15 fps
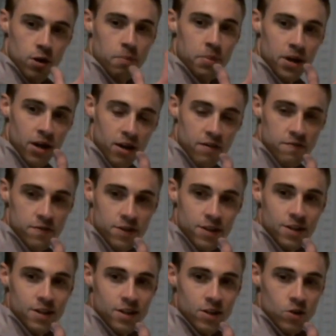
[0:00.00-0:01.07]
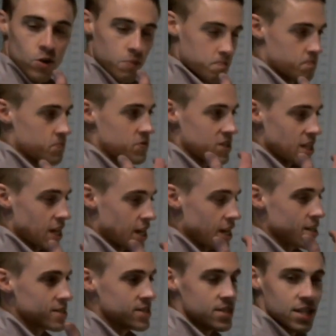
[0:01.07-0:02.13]
above, say, a
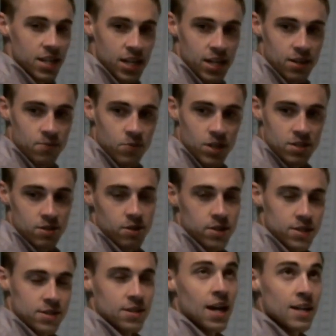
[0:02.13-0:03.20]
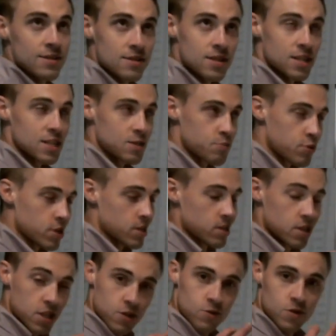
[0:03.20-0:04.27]
city, as long as that city's pretty
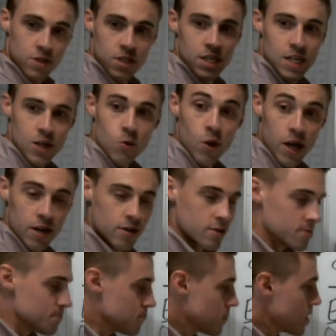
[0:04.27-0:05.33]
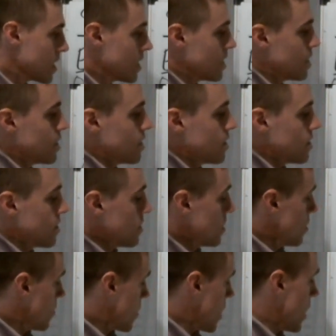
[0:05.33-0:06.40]
close to the equator.
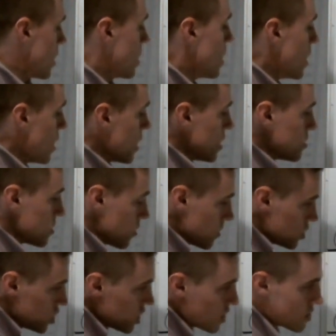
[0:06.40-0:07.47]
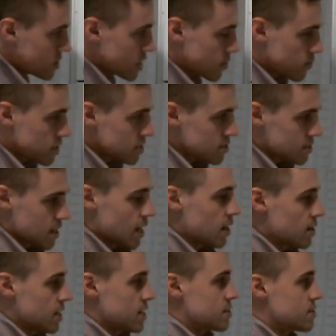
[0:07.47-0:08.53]
Okay, so a geosynchronous
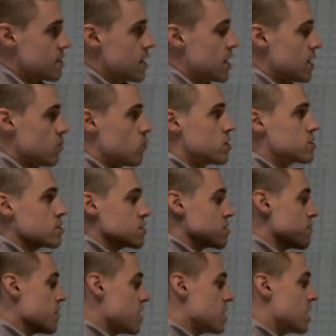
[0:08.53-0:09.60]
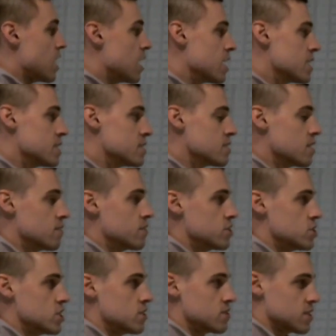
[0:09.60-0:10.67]
satellite, and it wants us to find the height of the
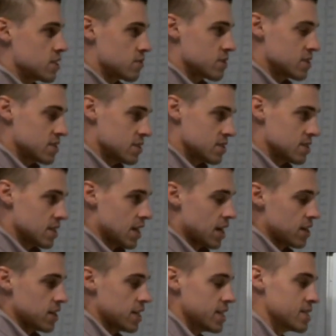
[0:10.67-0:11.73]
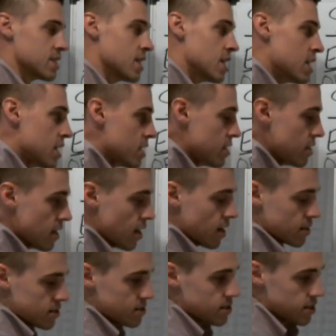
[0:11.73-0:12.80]
geosynchronous satellite, not,